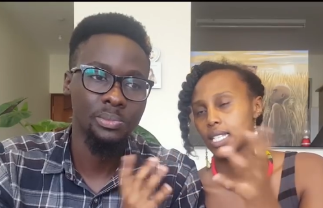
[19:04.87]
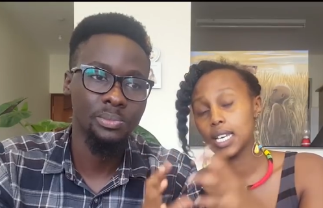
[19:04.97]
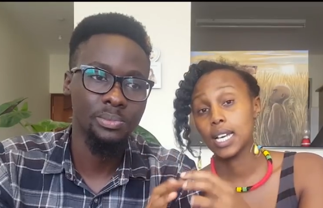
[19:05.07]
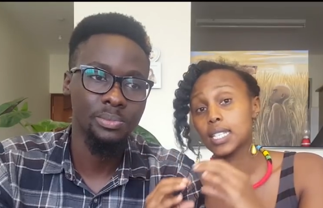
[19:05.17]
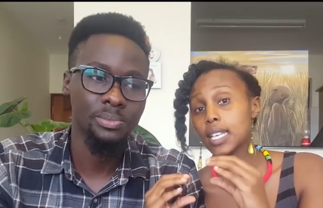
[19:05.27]
Speaker 1: as
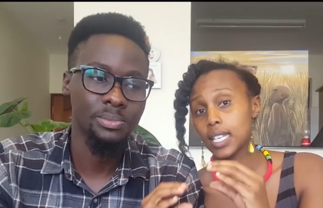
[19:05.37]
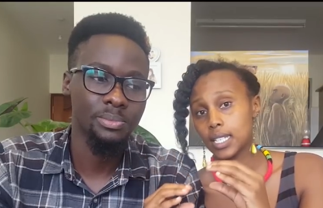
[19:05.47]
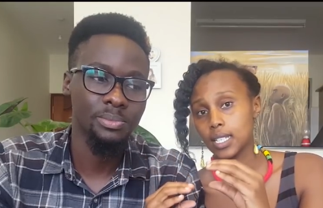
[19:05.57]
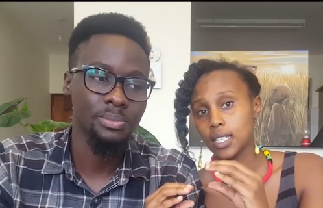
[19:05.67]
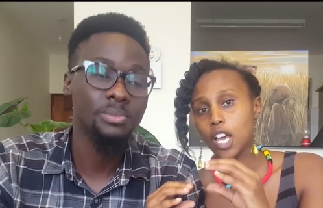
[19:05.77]
he has said.
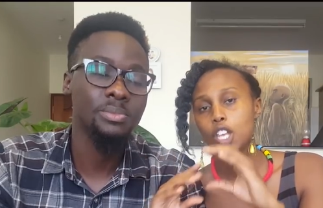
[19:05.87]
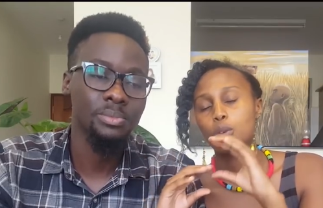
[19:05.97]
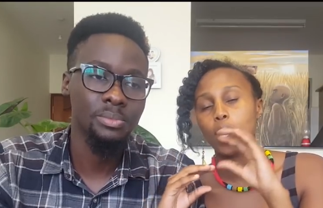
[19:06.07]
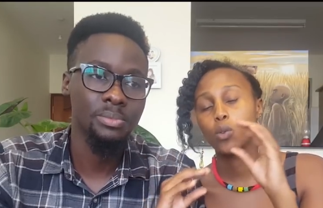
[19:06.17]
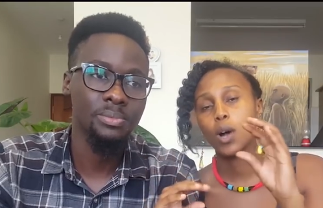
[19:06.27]
You
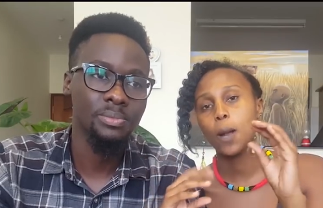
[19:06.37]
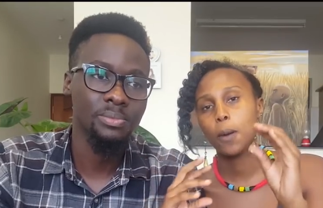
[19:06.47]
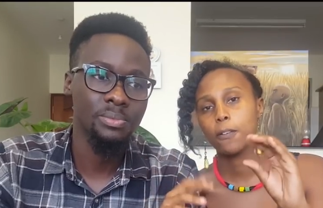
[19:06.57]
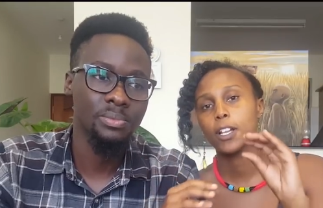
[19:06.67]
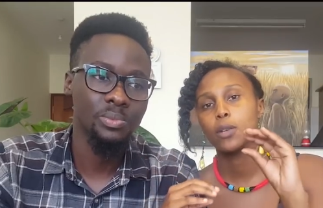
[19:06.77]
can work
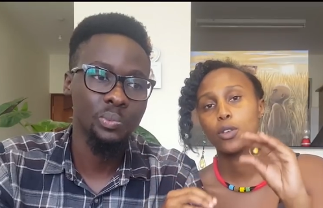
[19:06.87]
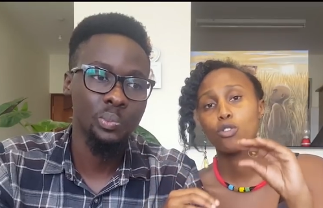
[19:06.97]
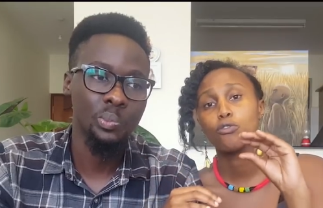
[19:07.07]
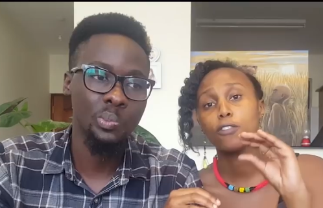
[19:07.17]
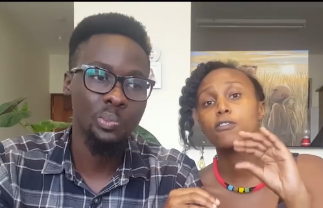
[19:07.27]
perfectly with
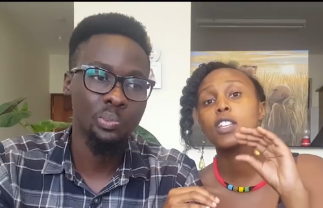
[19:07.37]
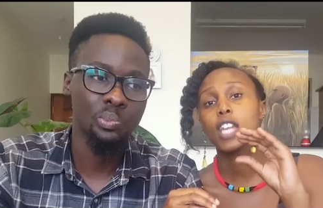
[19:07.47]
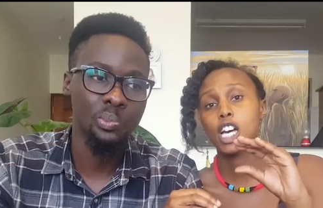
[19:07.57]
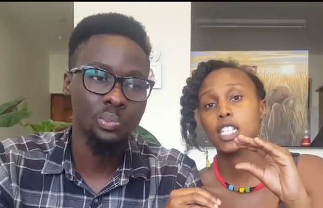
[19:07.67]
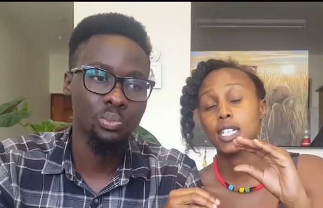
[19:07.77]
your
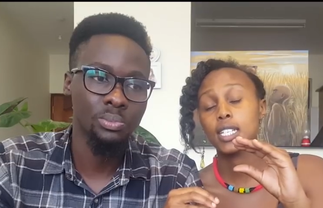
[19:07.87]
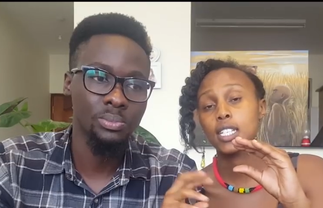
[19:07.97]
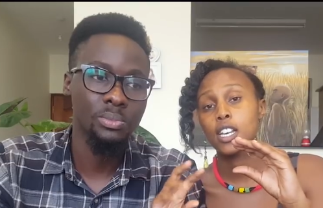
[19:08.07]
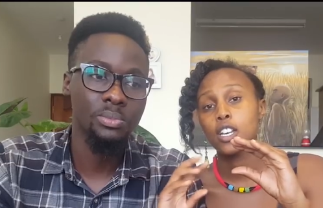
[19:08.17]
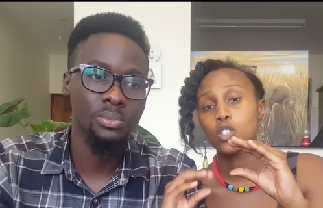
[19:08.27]
50,000
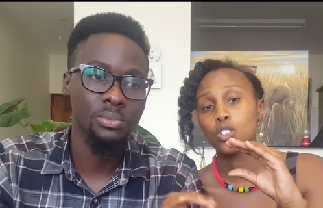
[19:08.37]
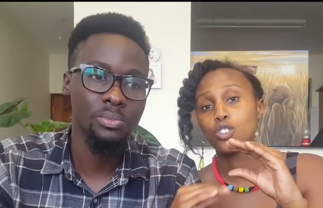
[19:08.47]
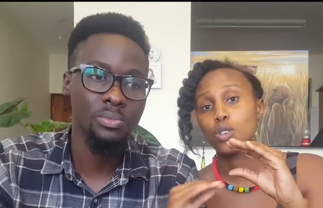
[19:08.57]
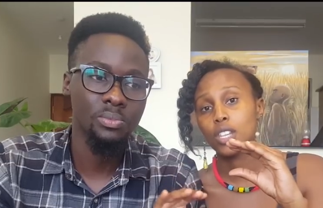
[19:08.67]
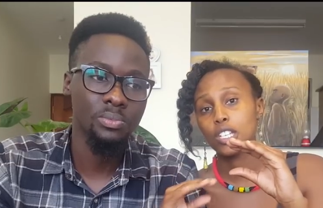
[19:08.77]
to
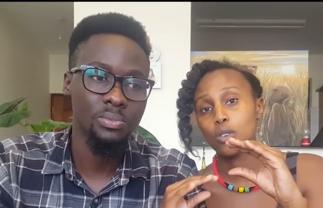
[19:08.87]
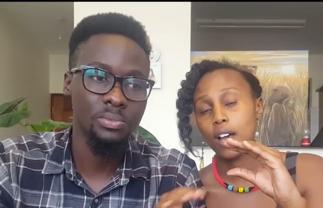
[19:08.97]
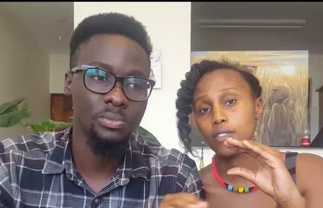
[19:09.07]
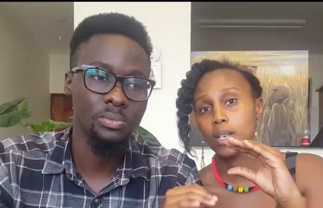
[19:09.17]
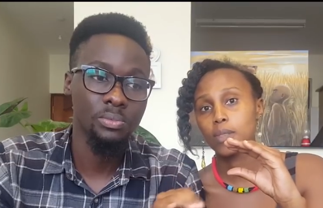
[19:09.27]
ensure that you
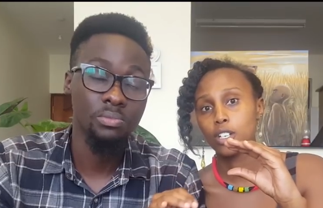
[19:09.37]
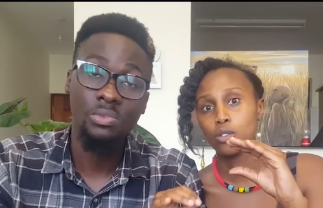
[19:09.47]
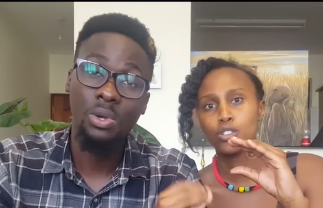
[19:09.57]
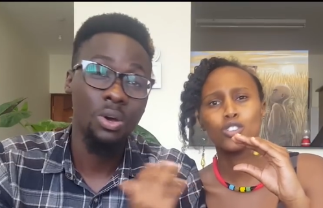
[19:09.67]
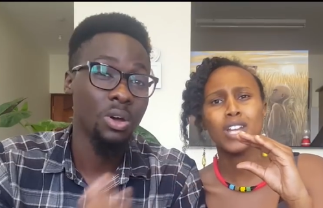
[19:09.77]
have something
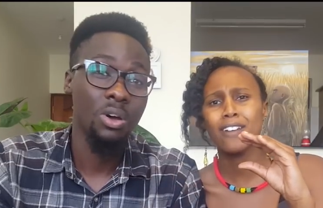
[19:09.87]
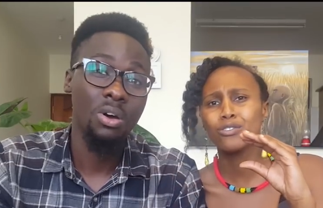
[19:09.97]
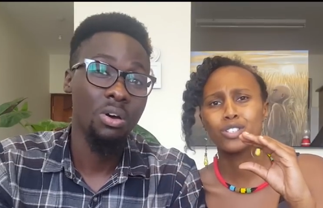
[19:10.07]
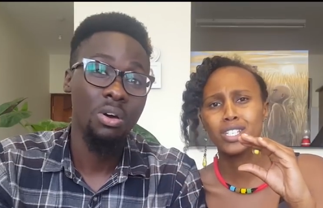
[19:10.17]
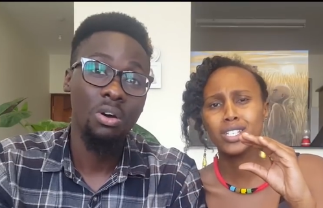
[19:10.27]
good. You don't have
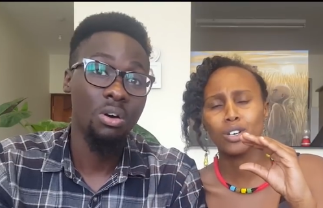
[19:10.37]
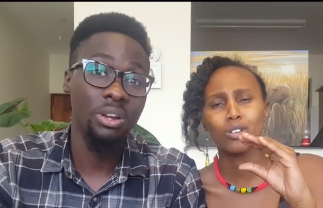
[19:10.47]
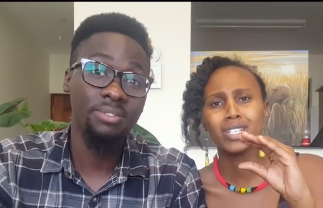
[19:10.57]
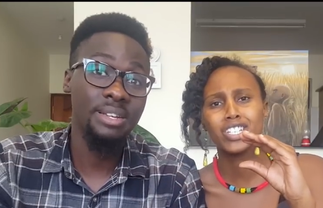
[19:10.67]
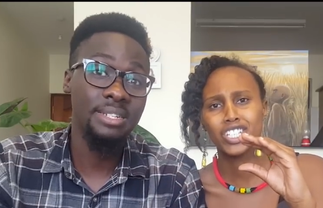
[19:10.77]
to sit or
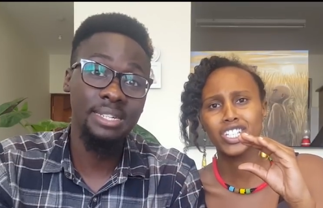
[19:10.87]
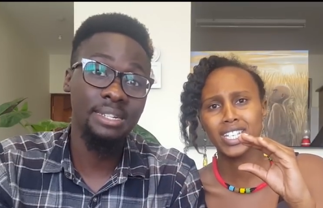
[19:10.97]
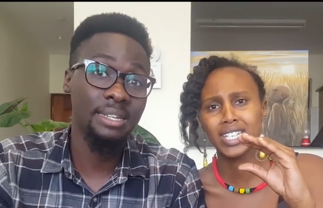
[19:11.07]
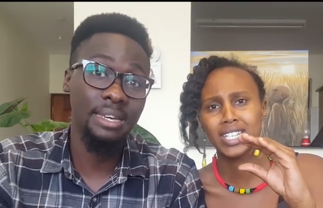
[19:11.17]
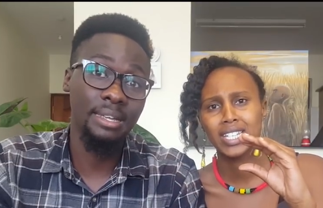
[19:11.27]
on even
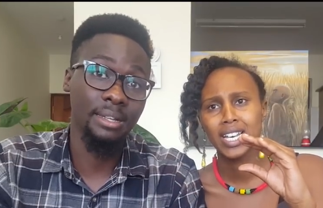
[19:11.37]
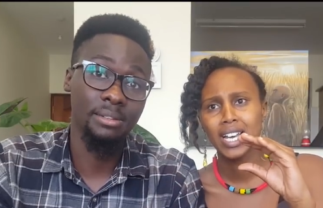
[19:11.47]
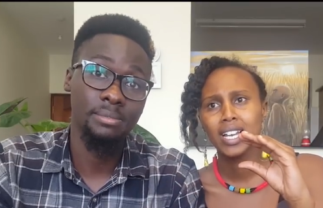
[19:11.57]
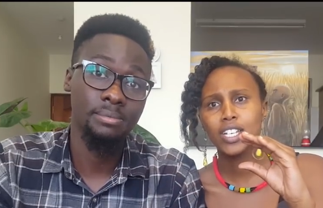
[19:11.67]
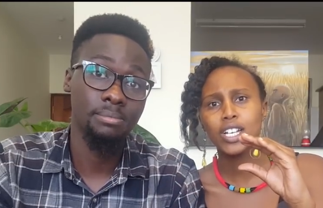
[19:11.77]
Speaker 2: 10k. Seats.
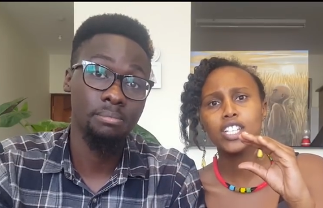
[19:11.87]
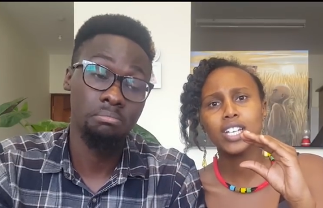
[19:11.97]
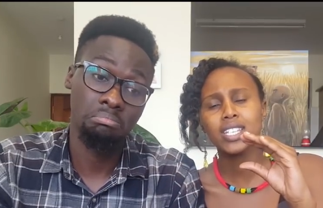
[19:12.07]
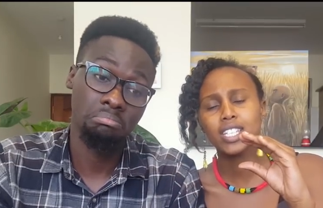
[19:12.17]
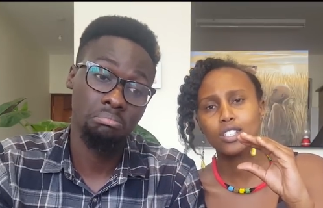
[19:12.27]
Speaker 1: Literally
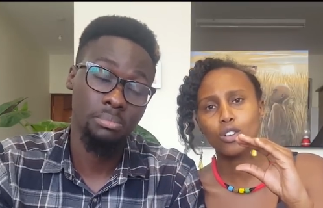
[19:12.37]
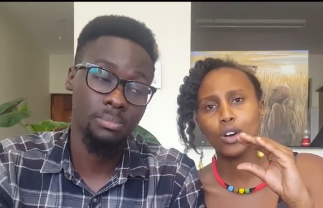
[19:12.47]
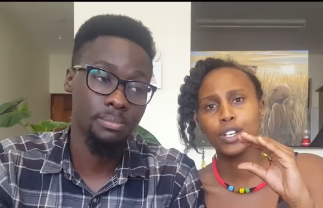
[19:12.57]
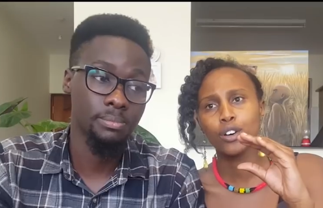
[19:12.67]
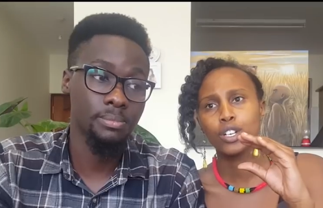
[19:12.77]
just sit
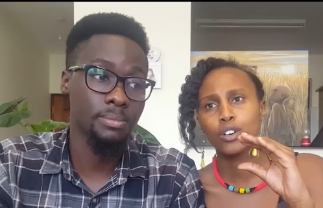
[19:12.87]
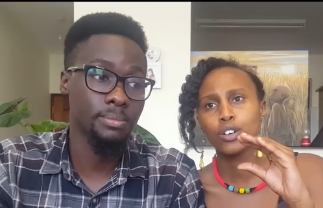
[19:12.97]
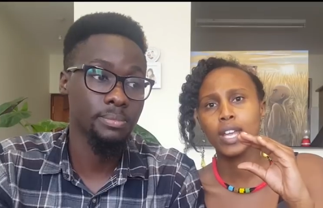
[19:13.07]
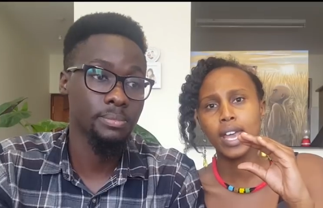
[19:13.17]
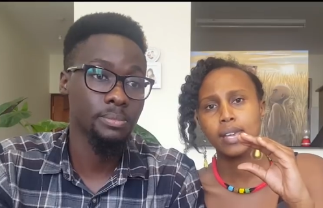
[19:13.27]
on on
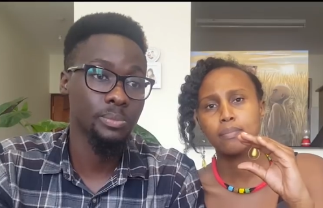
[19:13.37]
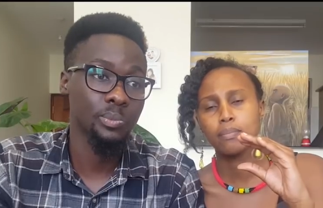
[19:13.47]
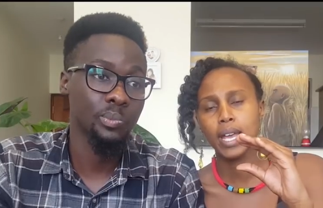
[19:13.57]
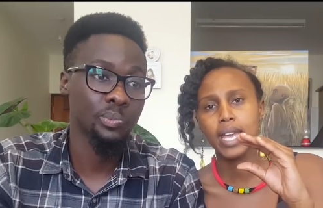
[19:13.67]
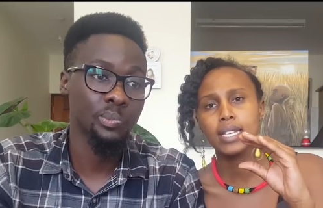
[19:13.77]
on
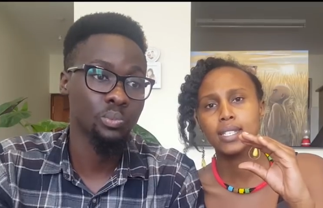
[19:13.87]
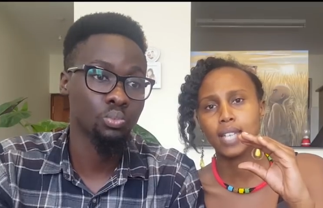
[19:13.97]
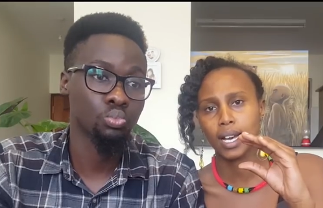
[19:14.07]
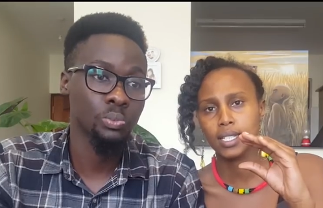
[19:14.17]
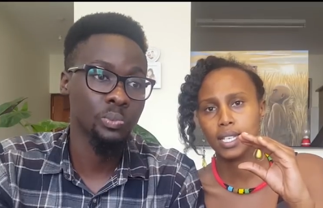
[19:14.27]
hay
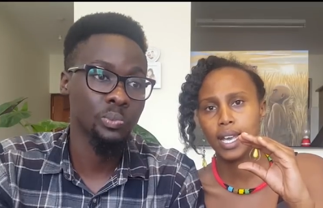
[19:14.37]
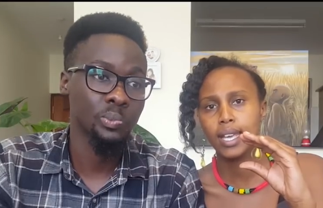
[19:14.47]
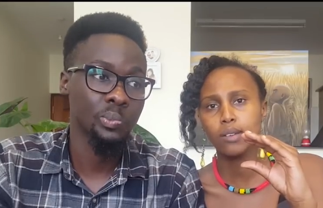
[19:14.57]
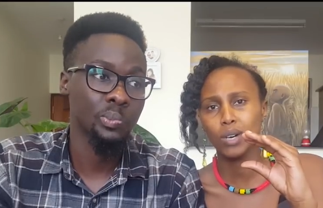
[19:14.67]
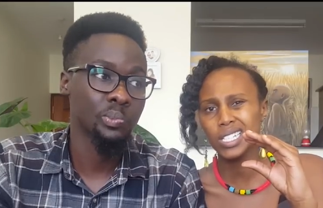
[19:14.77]
stacks.
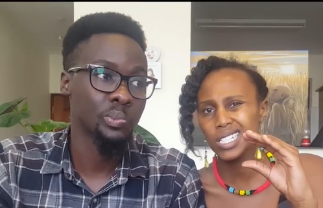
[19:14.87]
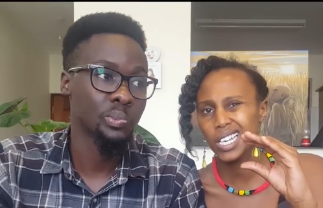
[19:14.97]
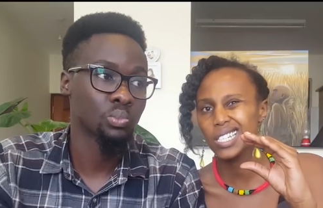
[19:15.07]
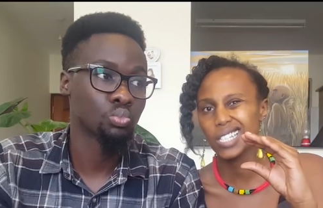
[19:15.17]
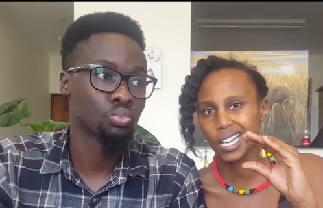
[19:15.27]
Hay what?
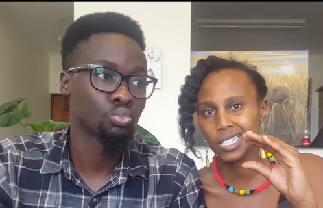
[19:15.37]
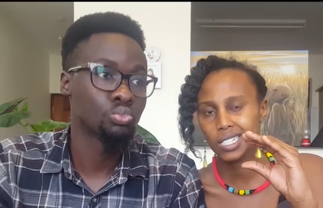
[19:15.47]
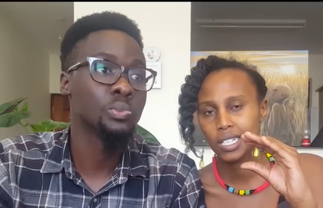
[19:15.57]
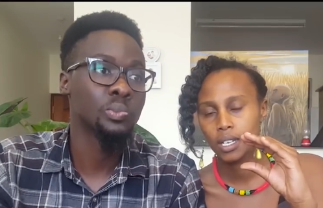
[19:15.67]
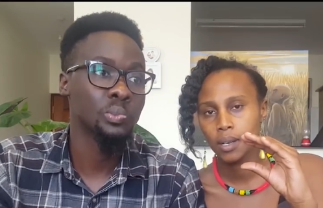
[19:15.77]
stacks.
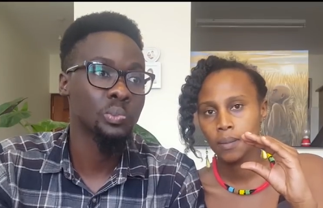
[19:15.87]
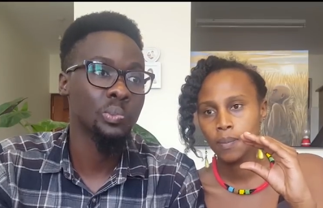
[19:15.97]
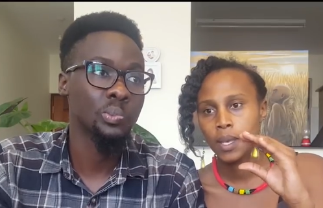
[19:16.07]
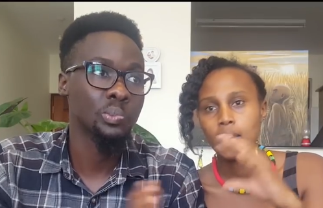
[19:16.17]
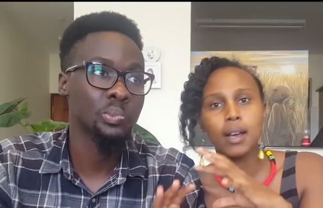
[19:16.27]

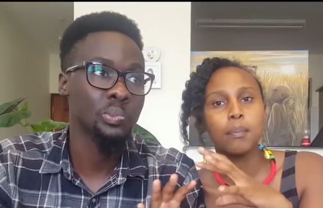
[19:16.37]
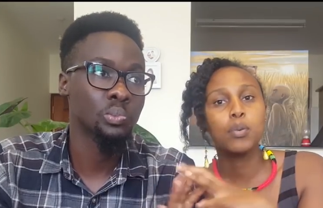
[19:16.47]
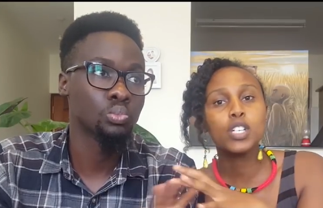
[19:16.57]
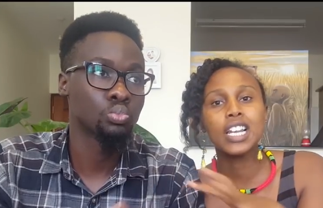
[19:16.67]
Put